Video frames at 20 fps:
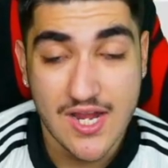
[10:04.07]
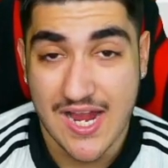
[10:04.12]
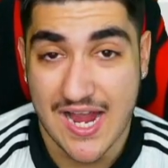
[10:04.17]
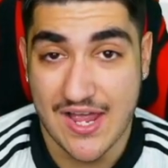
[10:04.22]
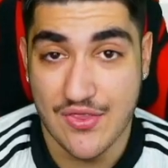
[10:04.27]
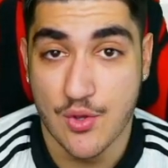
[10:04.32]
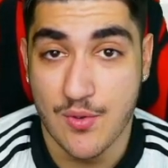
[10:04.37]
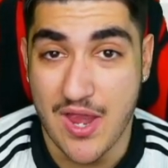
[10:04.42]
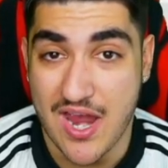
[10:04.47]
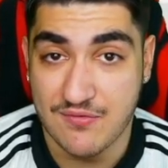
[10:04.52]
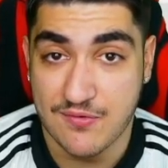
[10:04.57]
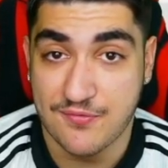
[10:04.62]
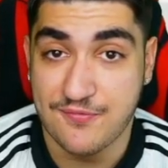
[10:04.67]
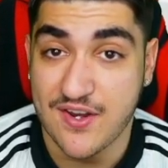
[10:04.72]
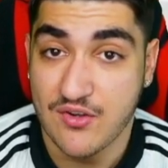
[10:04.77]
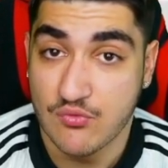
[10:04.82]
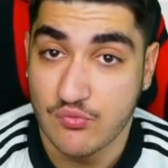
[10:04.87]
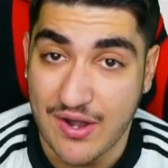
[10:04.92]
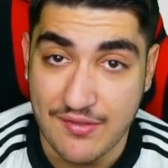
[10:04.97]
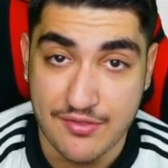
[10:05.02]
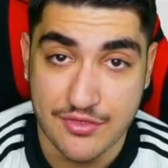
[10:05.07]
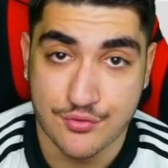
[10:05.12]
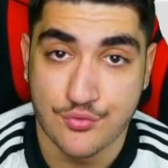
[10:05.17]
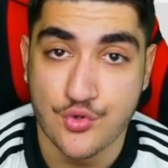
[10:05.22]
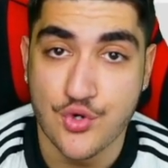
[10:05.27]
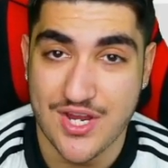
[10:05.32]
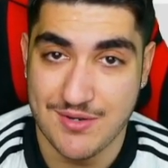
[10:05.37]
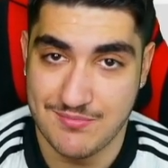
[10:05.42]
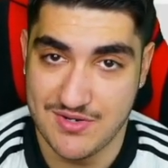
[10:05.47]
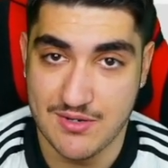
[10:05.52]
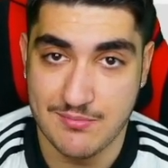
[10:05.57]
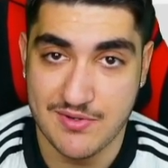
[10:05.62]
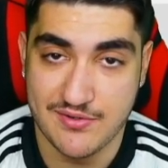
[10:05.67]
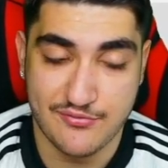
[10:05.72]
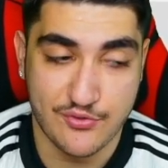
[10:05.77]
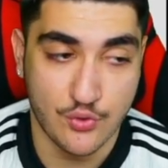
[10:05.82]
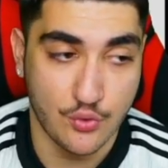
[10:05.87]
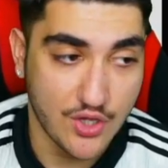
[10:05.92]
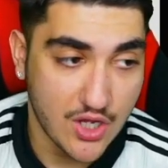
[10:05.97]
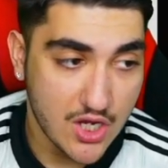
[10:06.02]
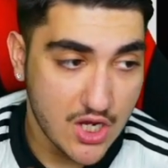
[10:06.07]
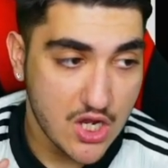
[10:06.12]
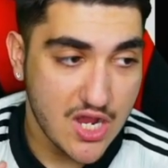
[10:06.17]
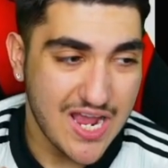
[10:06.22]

And everything ran through him in the midfield.